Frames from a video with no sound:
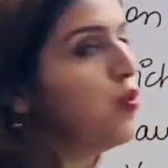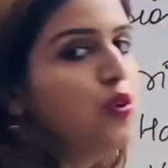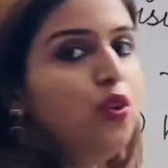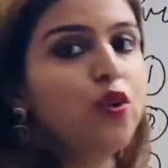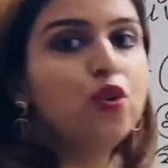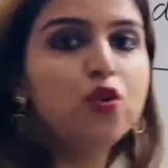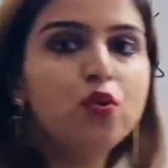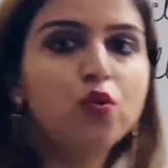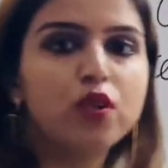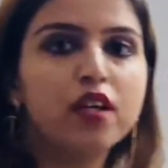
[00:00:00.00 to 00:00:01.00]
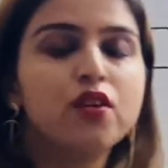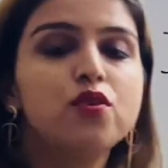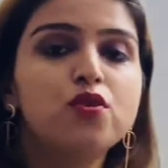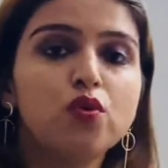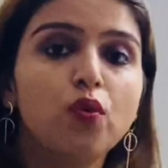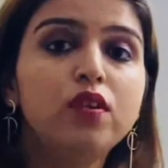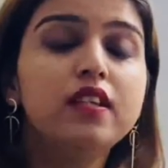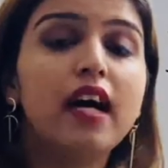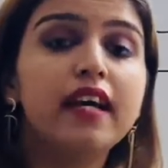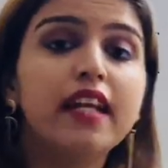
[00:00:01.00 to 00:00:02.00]
the root. So the
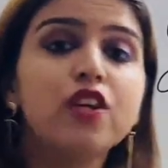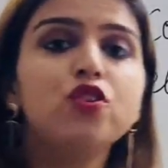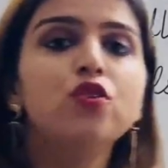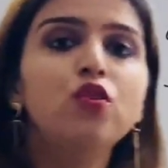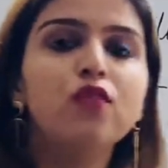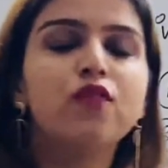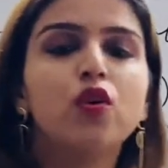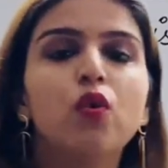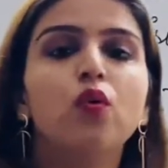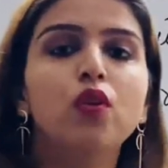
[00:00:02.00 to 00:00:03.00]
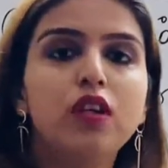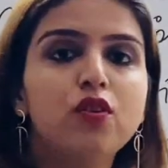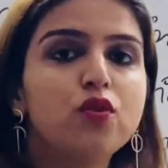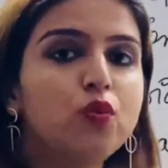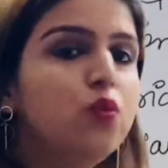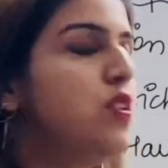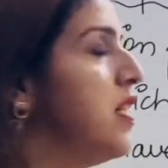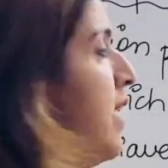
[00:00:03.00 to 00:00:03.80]
direction of growth in roots